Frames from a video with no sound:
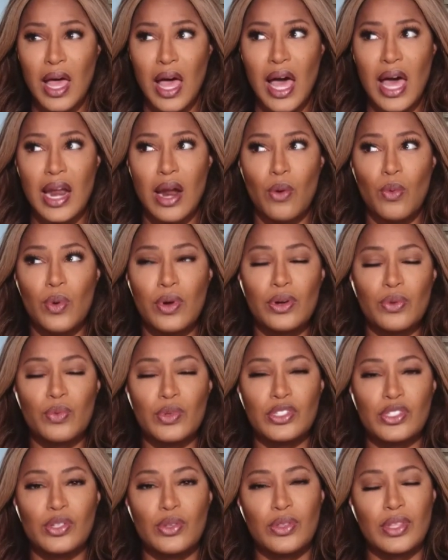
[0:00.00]
And I wonder
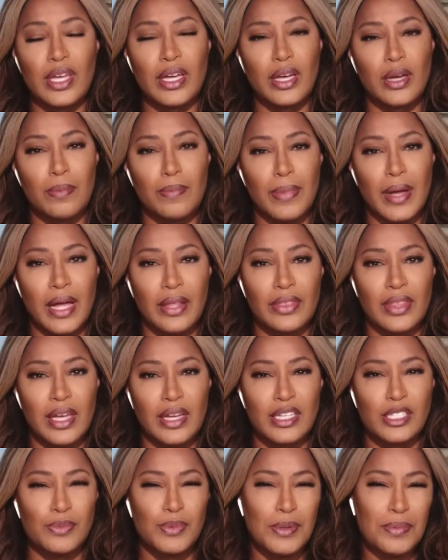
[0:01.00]
what you think about that,
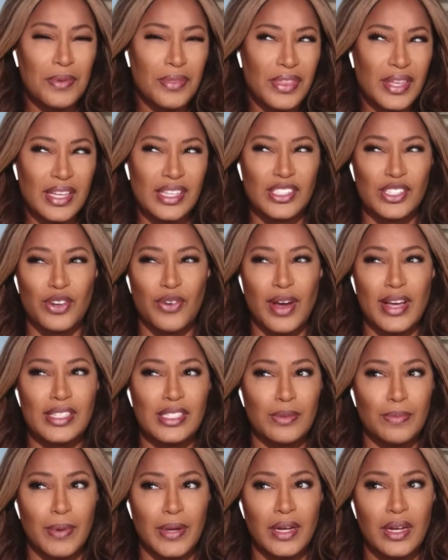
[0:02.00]
because people think it's
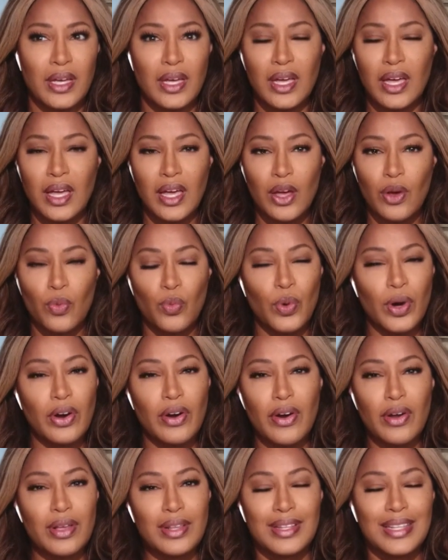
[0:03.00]
crazy, but
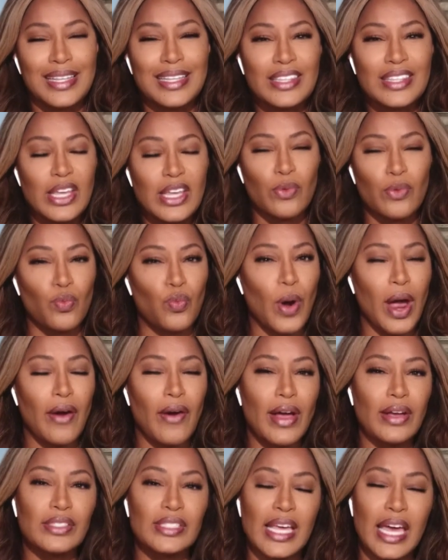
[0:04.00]
where
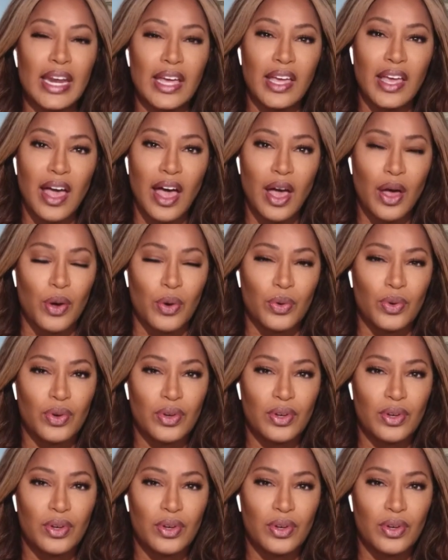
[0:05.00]
else can it go?